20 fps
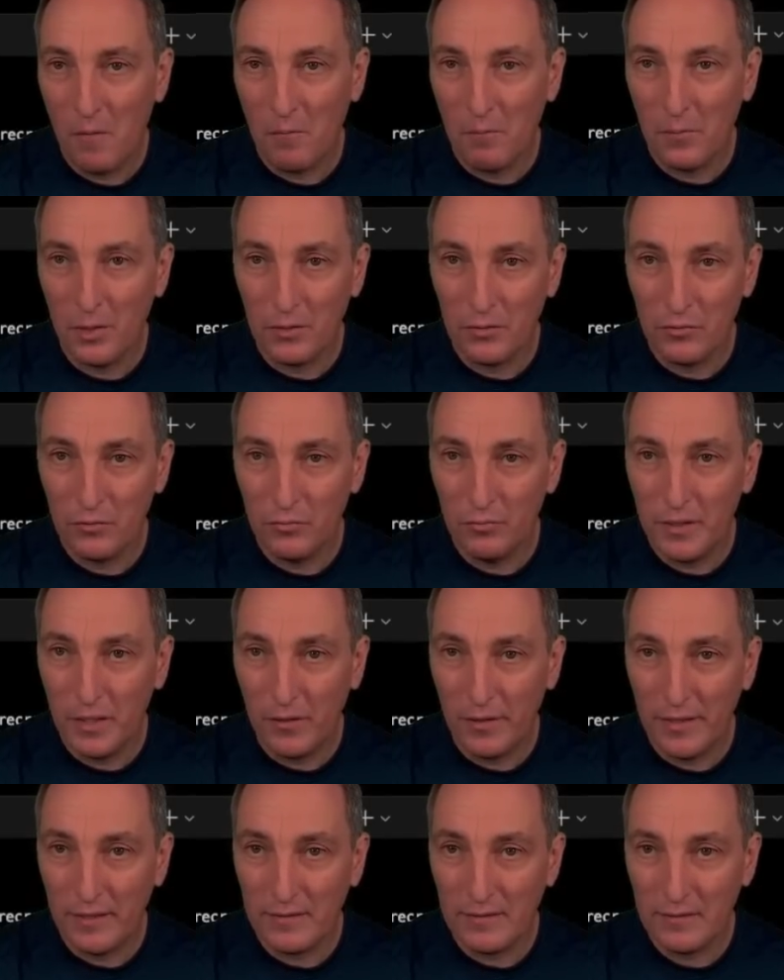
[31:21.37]
But to be
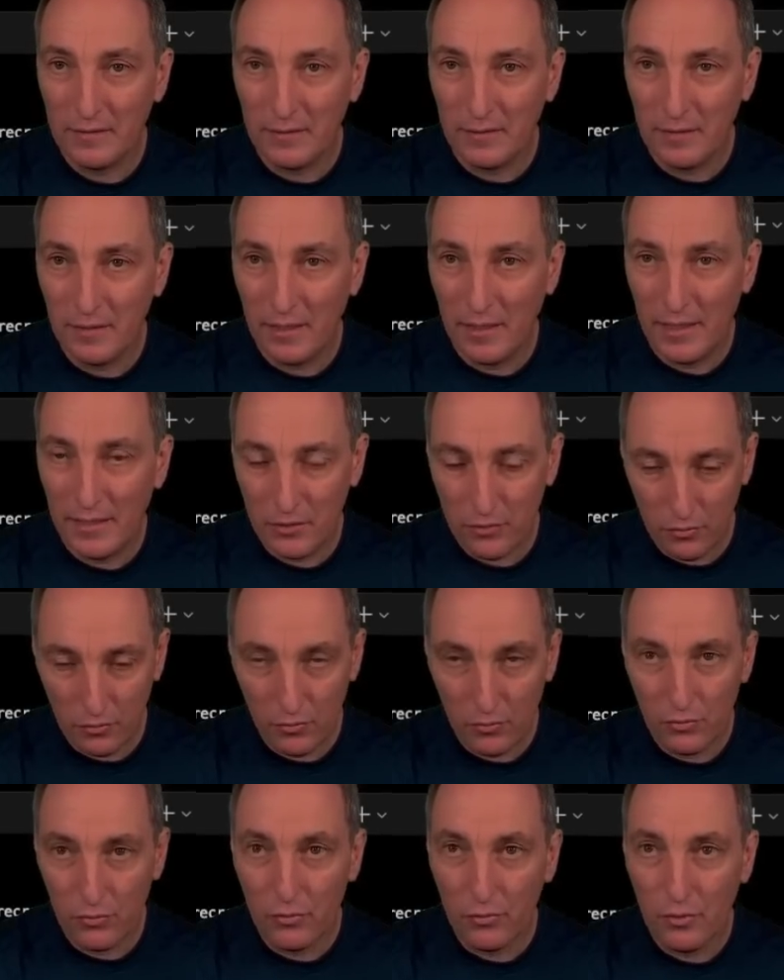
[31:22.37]
honest, I
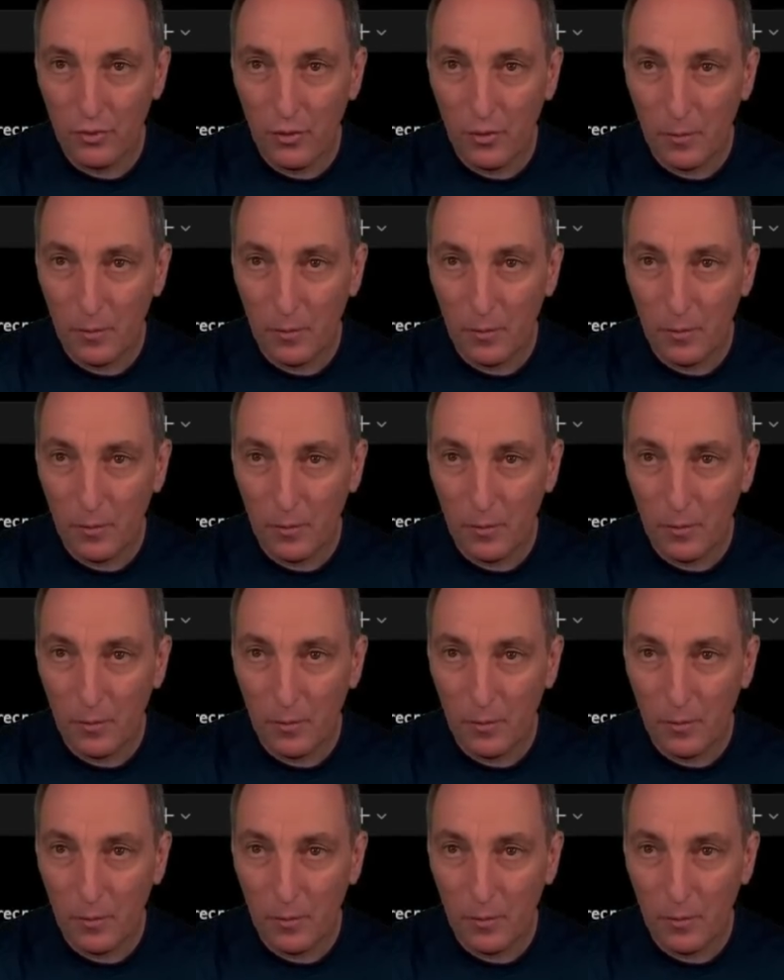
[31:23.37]
should do